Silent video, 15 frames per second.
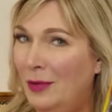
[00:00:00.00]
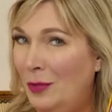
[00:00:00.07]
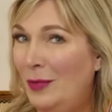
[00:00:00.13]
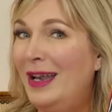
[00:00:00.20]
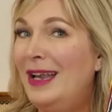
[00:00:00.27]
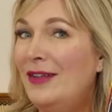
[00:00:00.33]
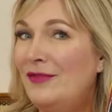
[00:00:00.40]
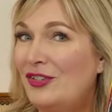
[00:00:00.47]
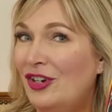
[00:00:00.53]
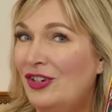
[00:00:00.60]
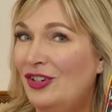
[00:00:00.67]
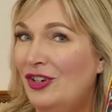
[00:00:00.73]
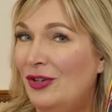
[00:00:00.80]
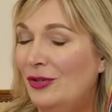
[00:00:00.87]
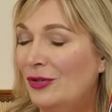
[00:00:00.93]
we lived on
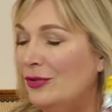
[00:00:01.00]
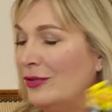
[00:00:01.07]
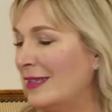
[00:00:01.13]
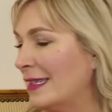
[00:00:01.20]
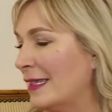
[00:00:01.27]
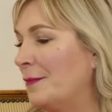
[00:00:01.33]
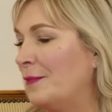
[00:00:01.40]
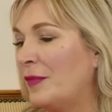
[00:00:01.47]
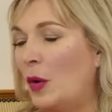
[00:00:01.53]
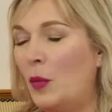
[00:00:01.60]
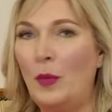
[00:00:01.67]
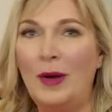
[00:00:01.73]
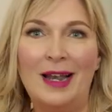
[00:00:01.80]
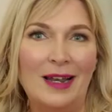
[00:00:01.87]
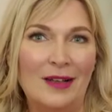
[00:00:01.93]
noodles,
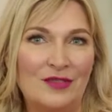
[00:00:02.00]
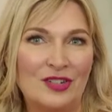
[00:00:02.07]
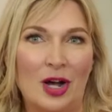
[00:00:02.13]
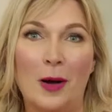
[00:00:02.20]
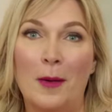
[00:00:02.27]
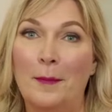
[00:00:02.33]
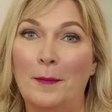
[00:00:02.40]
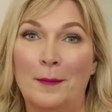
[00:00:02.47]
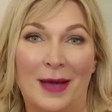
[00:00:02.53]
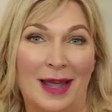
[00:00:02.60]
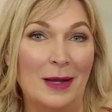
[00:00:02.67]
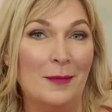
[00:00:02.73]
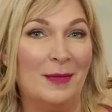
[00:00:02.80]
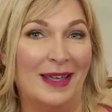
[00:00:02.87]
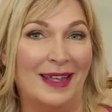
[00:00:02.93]
we lived on
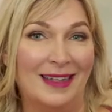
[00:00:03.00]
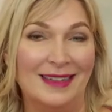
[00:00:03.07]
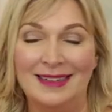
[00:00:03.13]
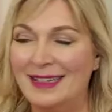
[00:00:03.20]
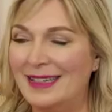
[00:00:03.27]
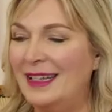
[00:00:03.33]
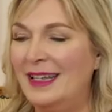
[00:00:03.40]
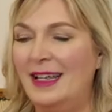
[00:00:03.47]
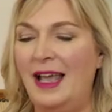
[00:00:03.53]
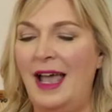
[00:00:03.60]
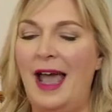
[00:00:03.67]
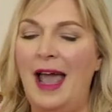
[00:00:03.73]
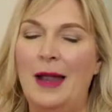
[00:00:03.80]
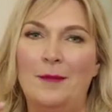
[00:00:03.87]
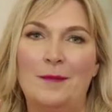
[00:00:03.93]
baked beans
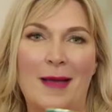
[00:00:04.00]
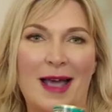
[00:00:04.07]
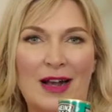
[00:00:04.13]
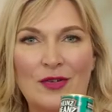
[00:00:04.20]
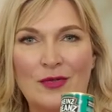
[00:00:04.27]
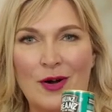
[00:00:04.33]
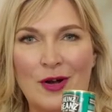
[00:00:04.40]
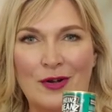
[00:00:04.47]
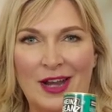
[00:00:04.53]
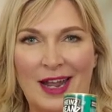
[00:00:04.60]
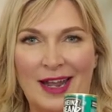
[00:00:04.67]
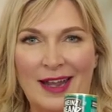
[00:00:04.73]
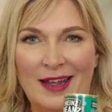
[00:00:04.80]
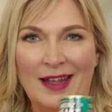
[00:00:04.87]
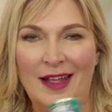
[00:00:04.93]
and
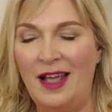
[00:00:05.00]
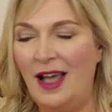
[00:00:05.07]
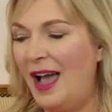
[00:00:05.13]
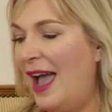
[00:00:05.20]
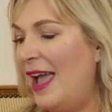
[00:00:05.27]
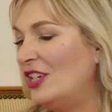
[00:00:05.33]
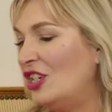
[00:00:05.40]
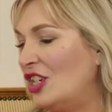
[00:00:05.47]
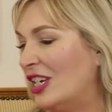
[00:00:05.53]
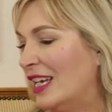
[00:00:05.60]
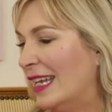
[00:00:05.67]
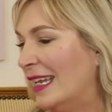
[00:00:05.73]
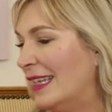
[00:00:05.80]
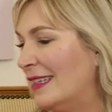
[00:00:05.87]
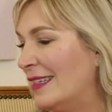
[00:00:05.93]
macaroni and
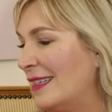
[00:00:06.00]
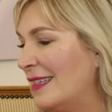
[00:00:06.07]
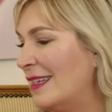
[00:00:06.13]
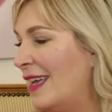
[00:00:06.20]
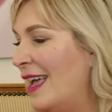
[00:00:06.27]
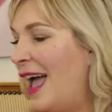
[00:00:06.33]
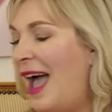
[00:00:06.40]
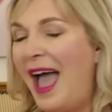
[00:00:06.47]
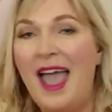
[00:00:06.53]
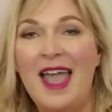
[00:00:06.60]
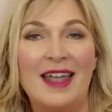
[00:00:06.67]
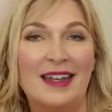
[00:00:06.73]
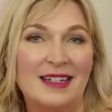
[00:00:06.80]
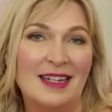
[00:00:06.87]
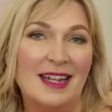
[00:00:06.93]
cheese
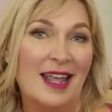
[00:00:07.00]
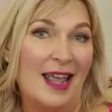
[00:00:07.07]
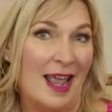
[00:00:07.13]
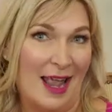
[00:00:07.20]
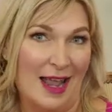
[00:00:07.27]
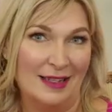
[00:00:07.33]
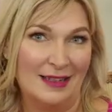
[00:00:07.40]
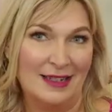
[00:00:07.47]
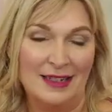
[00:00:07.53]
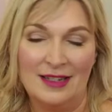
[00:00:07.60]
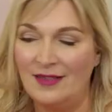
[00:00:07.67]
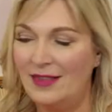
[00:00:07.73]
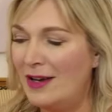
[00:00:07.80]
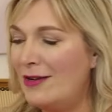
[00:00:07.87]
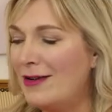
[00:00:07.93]
and eggs.
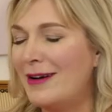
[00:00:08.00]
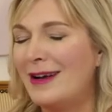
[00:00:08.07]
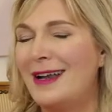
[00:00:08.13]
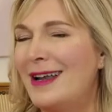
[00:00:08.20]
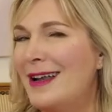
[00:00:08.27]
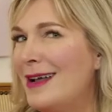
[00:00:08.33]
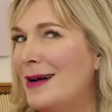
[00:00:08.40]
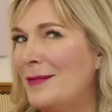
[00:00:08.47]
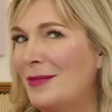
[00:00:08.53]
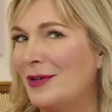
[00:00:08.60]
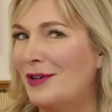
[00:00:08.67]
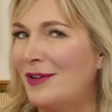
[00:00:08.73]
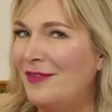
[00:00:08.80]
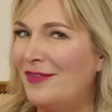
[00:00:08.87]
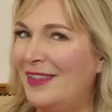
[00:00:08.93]
There are a
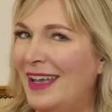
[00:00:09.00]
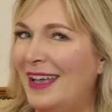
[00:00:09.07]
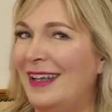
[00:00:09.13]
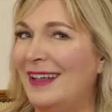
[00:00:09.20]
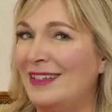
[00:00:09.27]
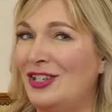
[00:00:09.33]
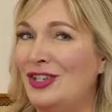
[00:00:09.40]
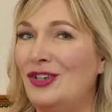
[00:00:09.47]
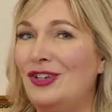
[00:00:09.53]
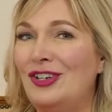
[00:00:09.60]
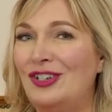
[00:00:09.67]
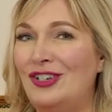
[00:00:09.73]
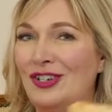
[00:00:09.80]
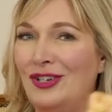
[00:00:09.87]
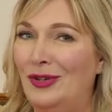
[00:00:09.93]
number of things you
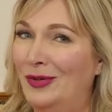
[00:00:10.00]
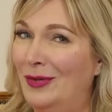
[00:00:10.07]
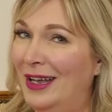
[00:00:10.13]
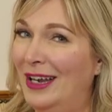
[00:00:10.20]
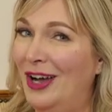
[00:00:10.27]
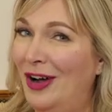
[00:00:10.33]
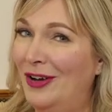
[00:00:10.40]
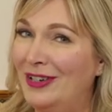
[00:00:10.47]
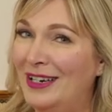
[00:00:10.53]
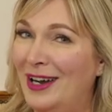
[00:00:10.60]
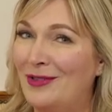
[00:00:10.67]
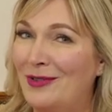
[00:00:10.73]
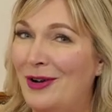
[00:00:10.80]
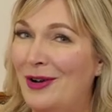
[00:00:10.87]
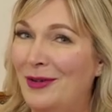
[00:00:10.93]
can do in a hotel
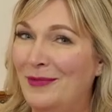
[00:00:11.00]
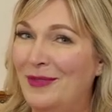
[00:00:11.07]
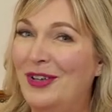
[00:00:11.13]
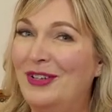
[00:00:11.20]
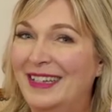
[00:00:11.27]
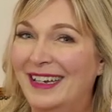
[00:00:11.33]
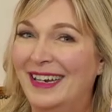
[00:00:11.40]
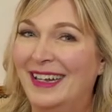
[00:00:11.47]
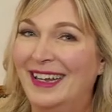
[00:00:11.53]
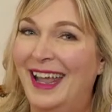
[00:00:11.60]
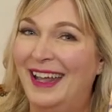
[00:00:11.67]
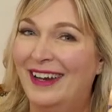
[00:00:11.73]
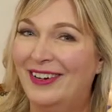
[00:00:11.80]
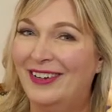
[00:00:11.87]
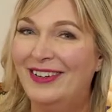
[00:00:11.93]
room using a
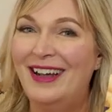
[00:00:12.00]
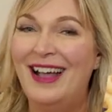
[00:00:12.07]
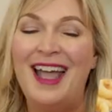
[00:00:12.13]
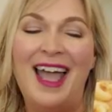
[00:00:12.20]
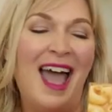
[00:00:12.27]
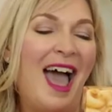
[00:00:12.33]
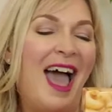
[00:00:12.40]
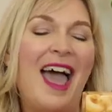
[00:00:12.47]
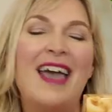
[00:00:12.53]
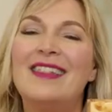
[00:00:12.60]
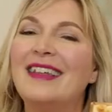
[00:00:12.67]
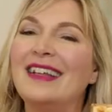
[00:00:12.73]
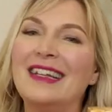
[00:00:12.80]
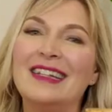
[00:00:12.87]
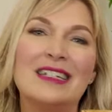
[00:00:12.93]
kettle. And
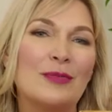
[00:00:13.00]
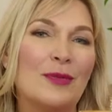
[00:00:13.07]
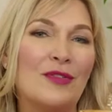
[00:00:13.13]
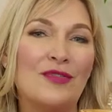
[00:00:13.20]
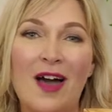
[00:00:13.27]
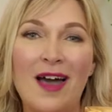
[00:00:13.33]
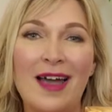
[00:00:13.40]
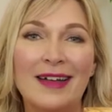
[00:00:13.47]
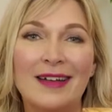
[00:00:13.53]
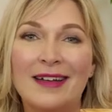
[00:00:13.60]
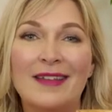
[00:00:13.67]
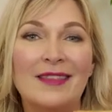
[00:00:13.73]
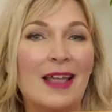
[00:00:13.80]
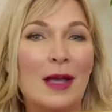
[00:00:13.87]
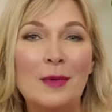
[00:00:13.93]
the kids were fine.
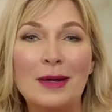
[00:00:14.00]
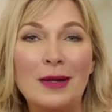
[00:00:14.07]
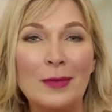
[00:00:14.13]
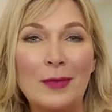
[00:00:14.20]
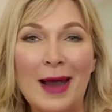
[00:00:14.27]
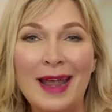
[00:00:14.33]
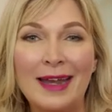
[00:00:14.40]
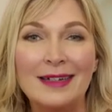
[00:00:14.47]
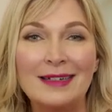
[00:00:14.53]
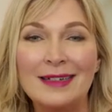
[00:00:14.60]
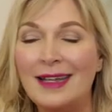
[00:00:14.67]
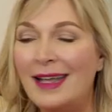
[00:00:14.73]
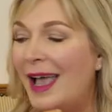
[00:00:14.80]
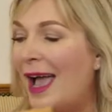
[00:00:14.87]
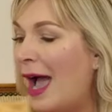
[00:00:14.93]
They were great.
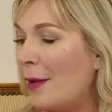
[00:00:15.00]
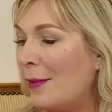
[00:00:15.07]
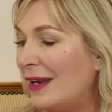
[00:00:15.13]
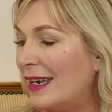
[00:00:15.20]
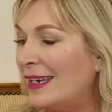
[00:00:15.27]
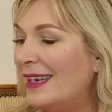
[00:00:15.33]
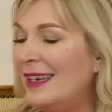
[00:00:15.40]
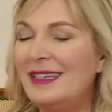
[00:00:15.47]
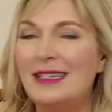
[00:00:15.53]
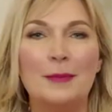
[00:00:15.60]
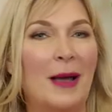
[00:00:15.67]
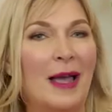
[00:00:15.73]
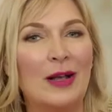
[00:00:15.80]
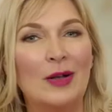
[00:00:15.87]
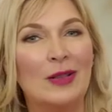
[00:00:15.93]
And we didn't need to
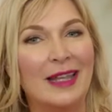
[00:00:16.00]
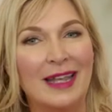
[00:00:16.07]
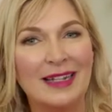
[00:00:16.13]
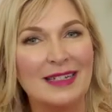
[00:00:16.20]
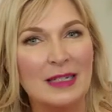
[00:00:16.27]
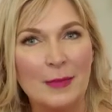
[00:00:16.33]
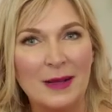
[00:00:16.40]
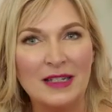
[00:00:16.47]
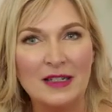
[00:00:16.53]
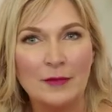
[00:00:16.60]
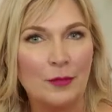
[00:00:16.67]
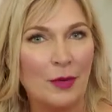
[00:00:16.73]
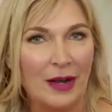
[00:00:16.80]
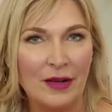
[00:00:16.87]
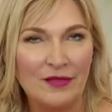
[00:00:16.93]
pay all the expensive
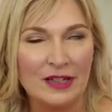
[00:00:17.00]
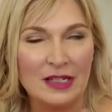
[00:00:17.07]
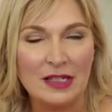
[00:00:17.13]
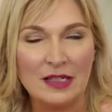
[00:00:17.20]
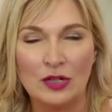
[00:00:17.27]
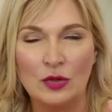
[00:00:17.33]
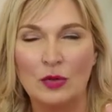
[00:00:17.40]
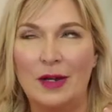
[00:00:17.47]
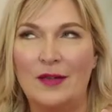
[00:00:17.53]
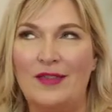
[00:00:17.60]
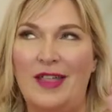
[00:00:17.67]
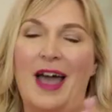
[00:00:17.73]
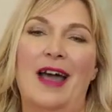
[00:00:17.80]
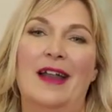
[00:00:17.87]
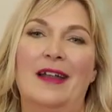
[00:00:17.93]
breakfasts and all of
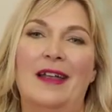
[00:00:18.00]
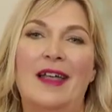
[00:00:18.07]
that.